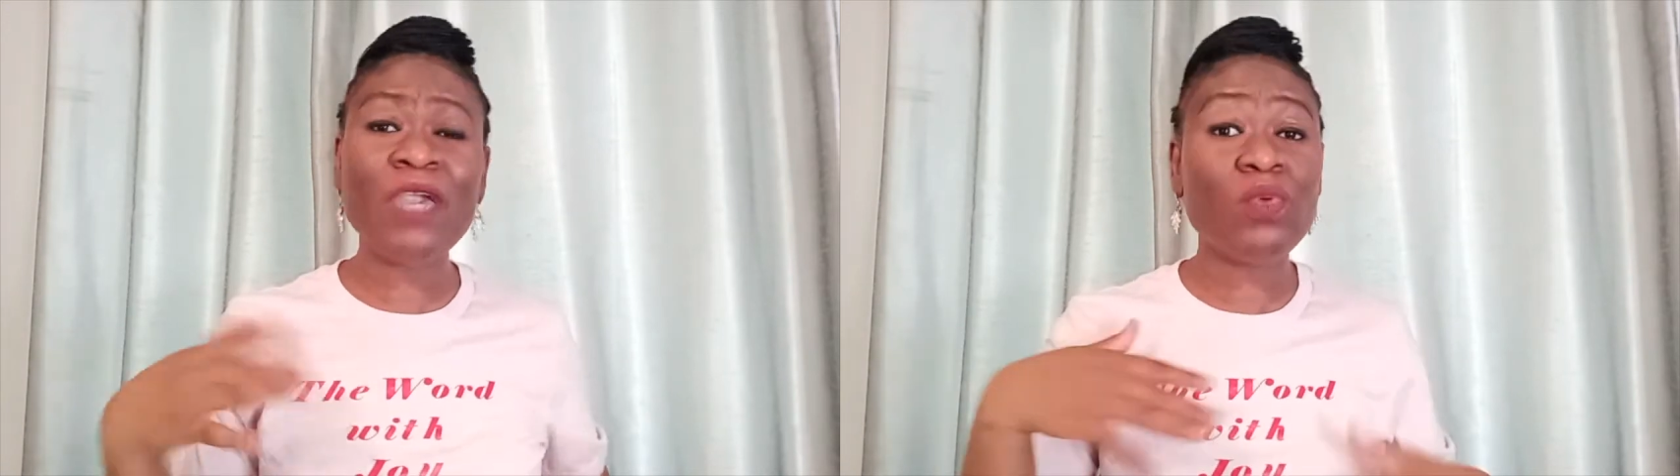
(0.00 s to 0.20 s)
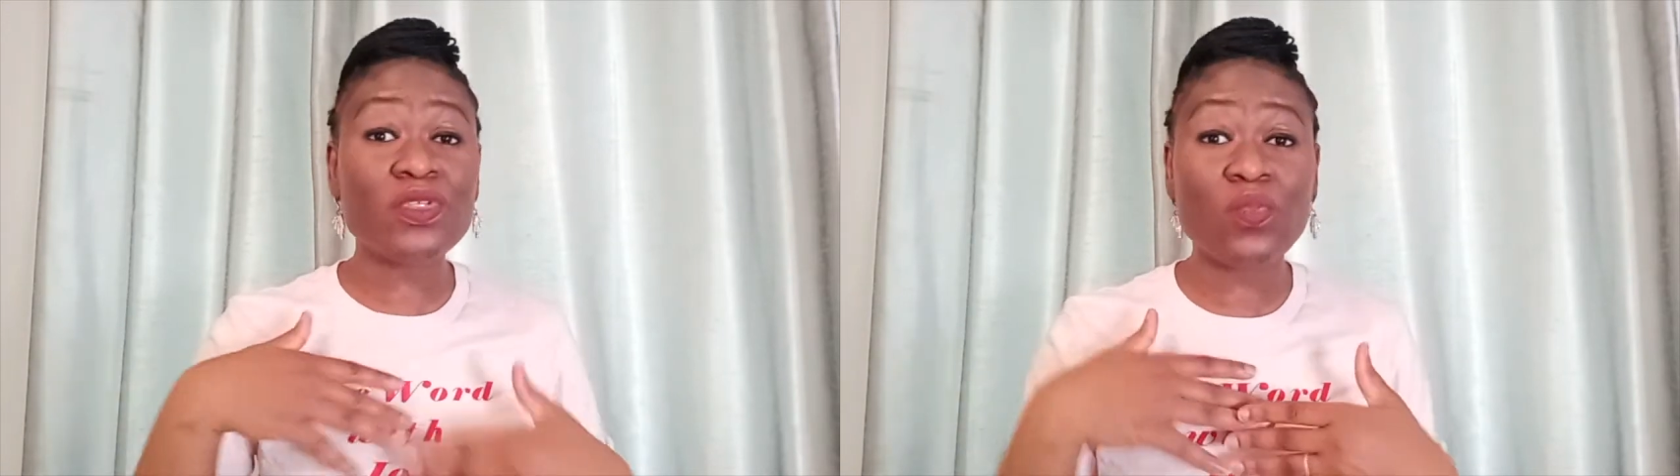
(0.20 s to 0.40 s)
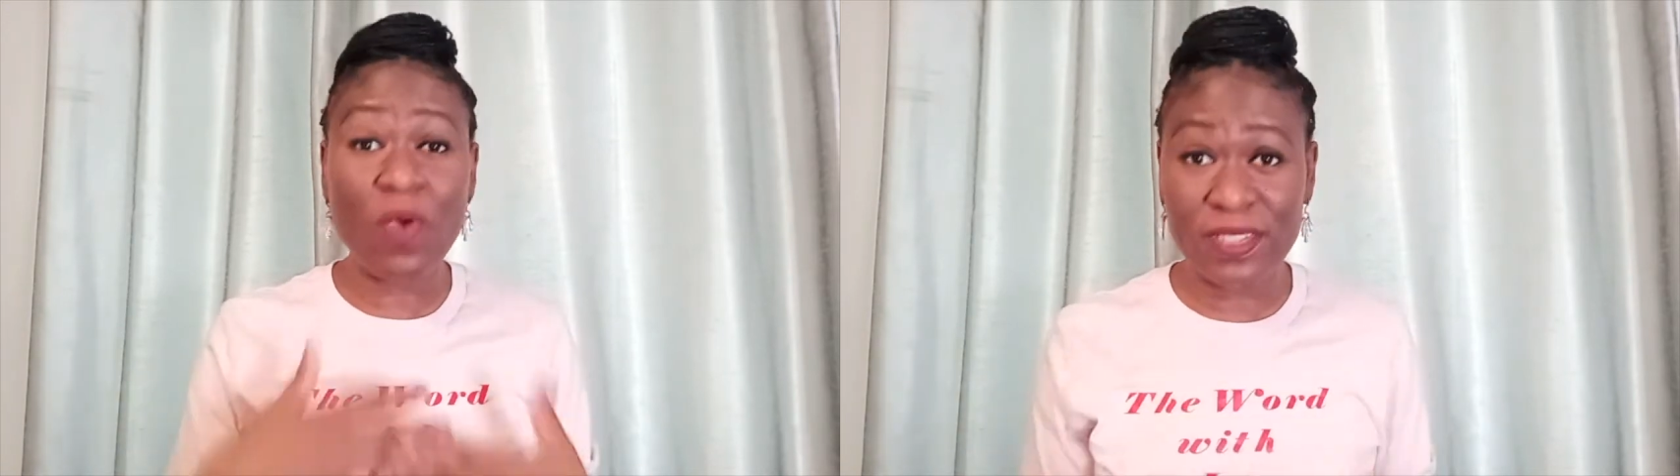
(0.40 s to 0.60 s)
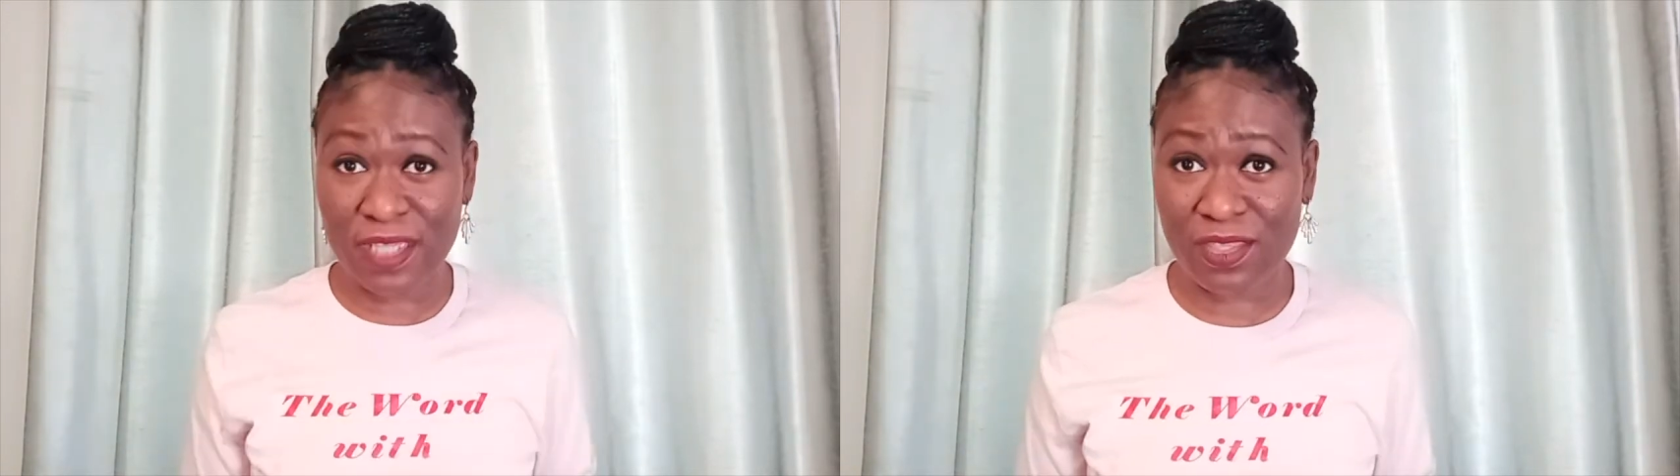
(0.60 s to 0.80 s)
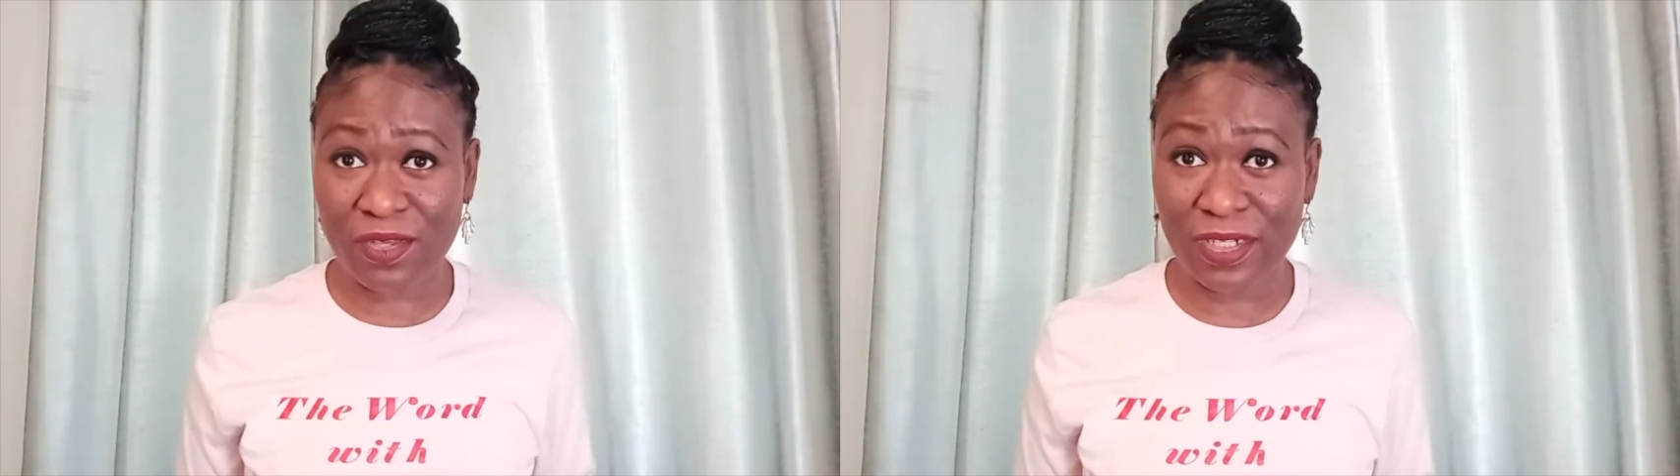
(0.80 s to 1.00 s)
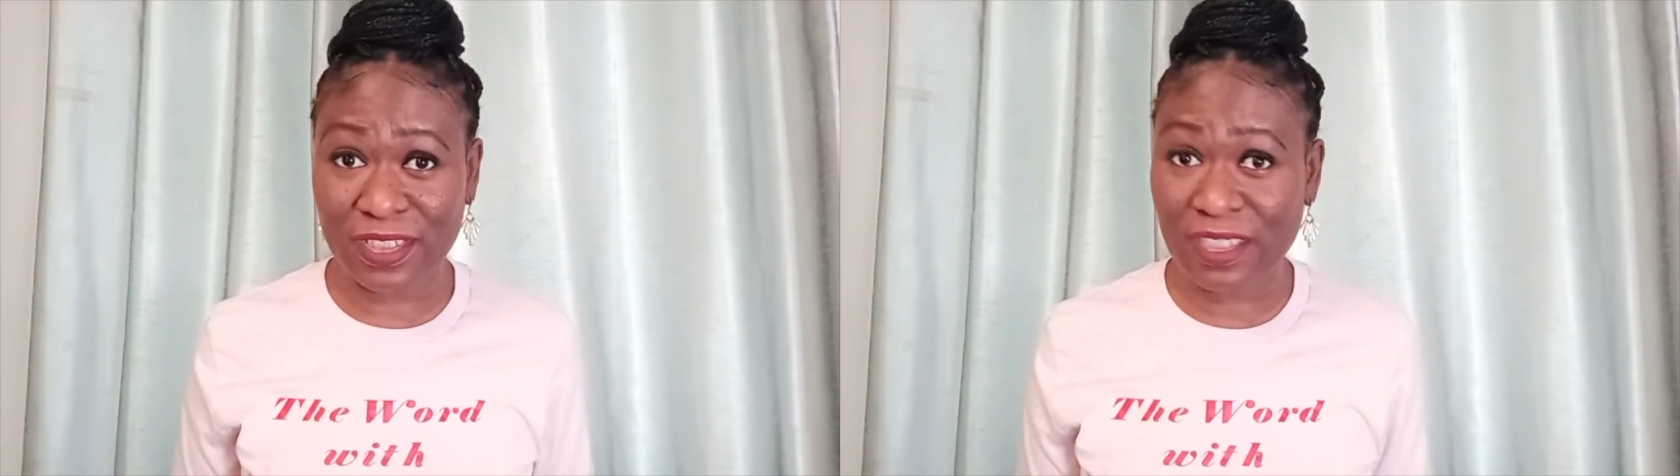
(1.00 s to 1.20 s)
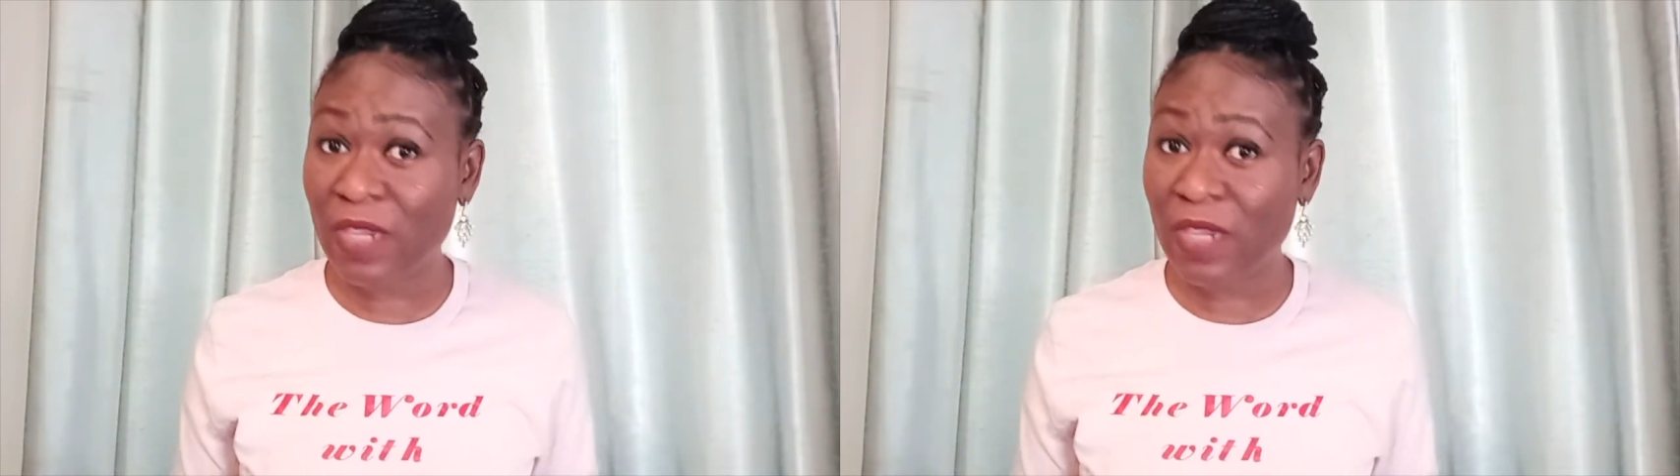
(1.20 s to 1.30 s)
It was once a thought.